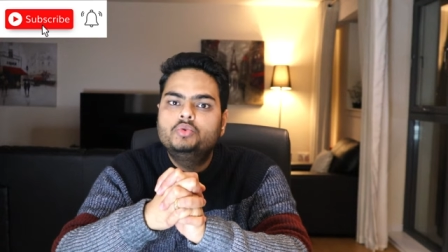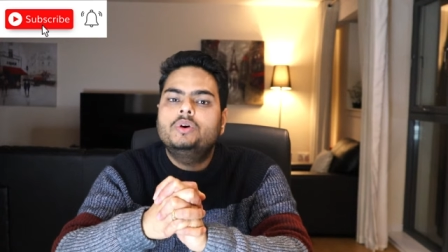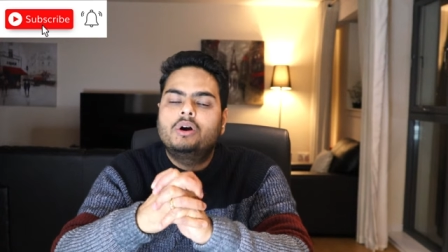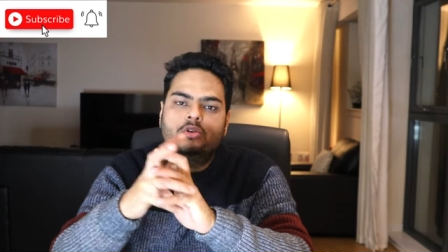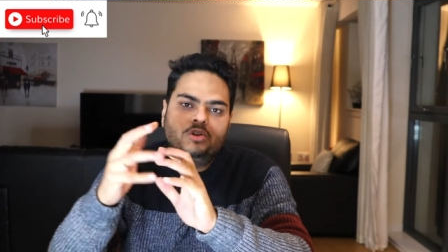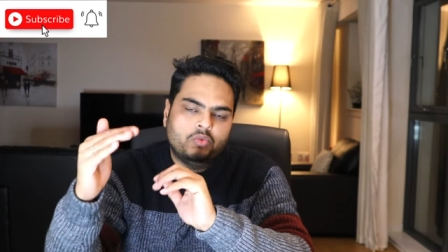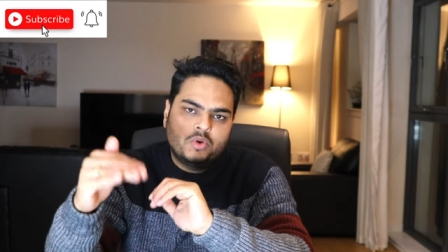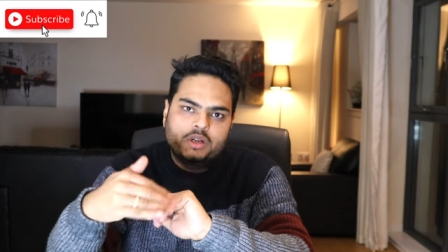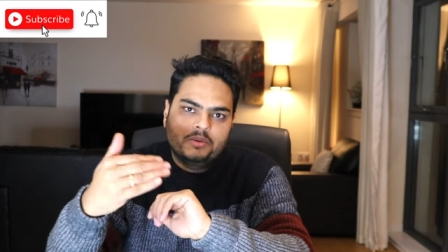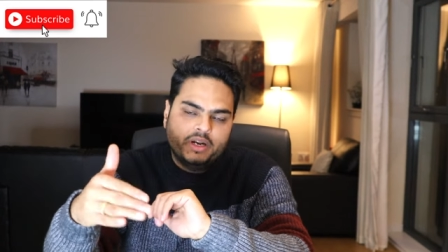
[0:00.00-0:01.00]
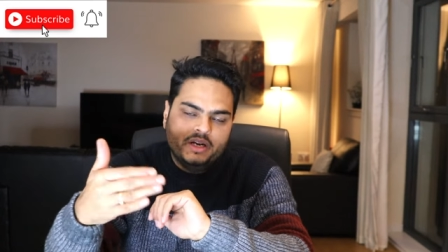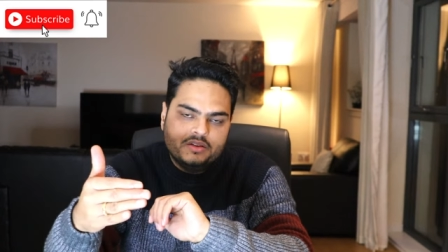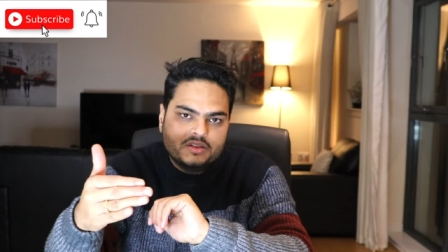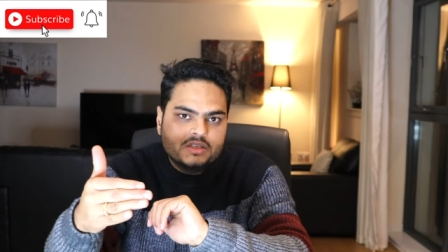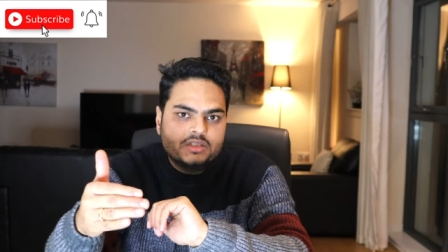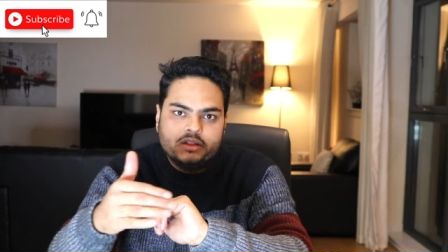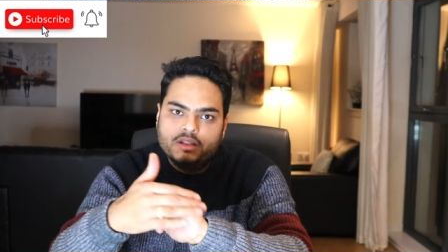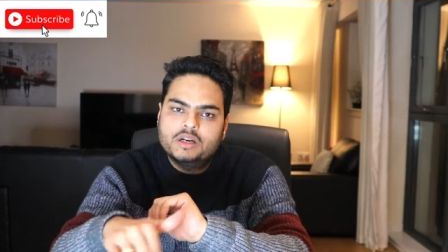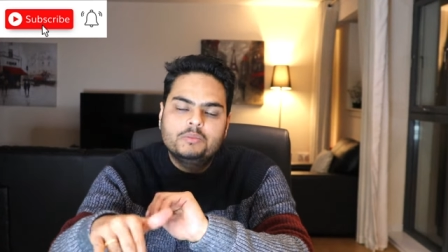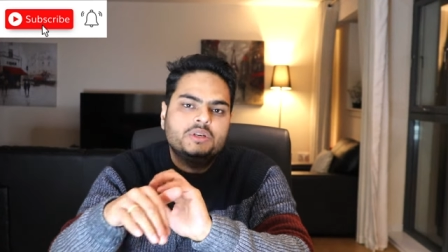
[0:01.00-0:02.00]
do out of whatever i discussed in
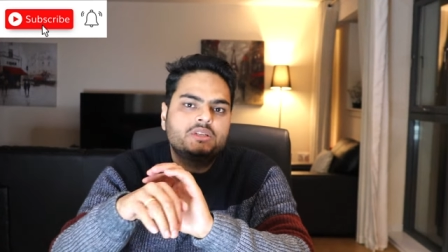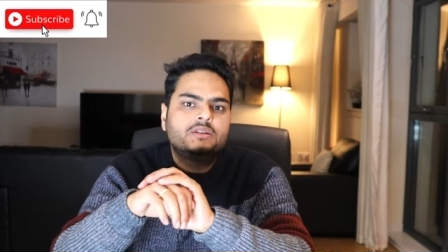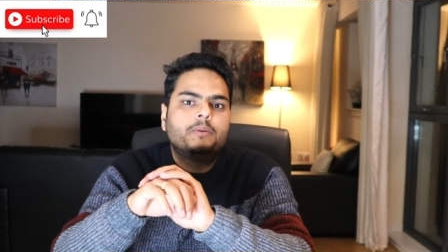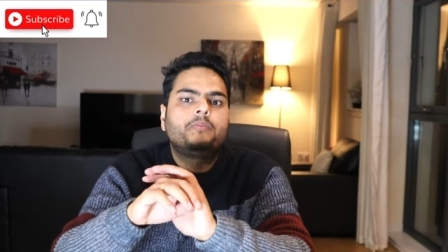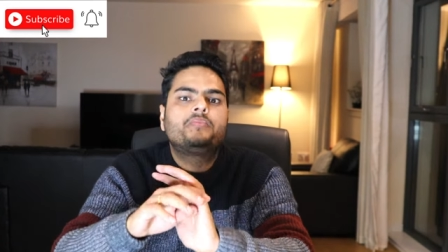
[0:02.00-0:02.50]
the comments